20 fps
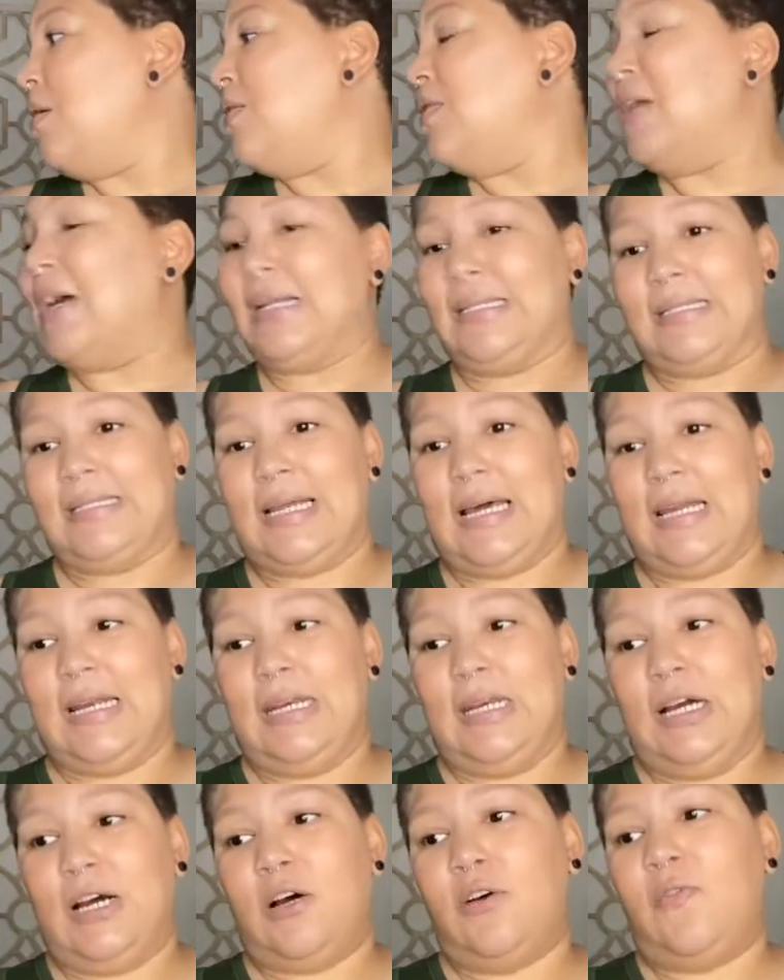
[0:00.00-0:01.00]
that's not
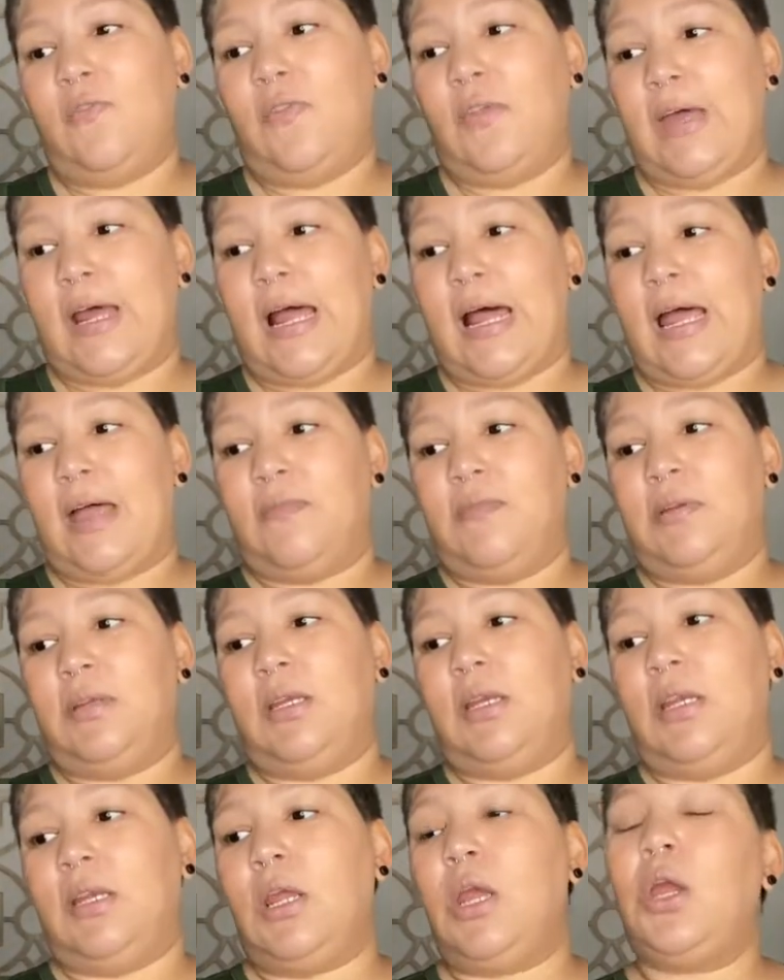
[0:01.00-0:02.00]
enough, that I have it
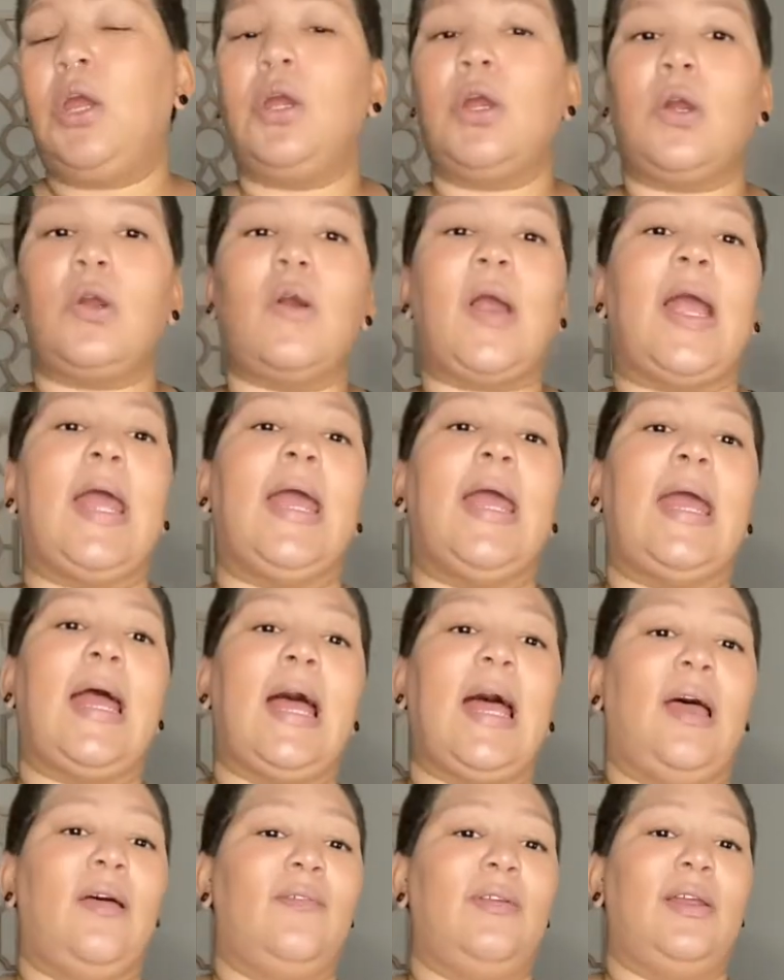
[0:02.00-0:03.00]
in gray,
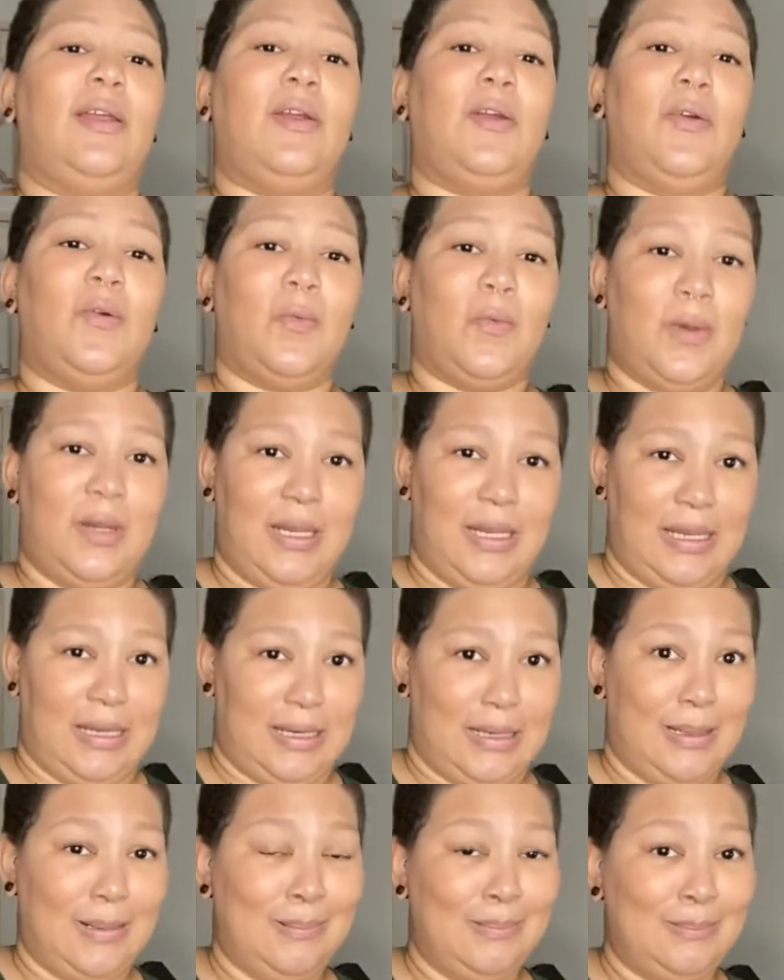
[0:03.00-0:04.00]
I have it in
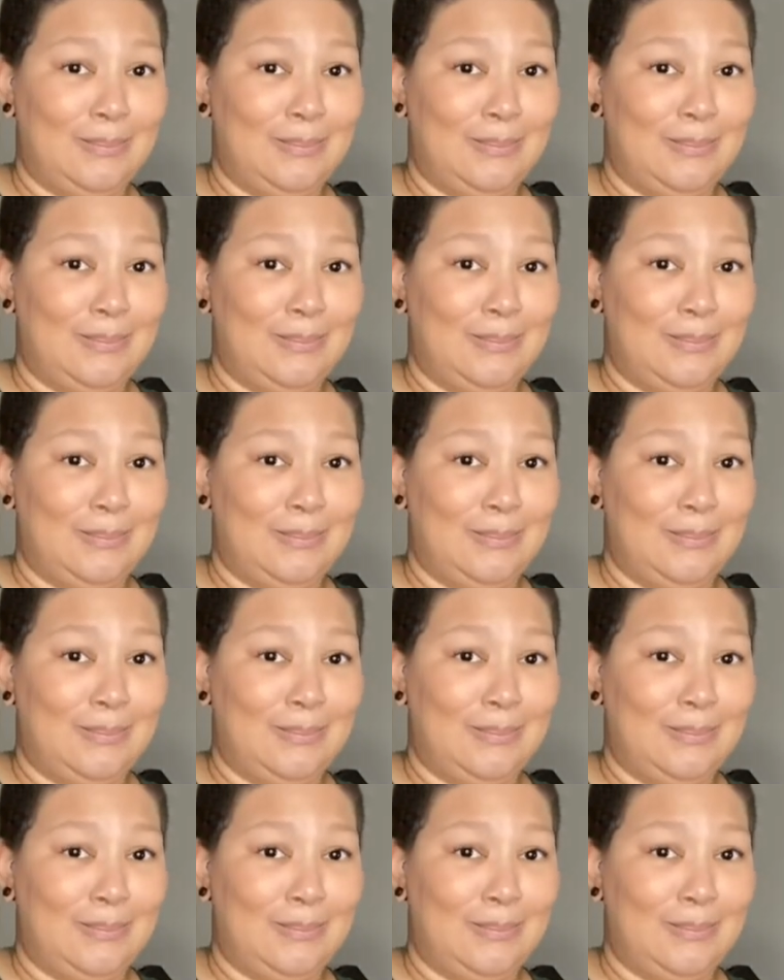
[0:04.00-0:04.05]
green.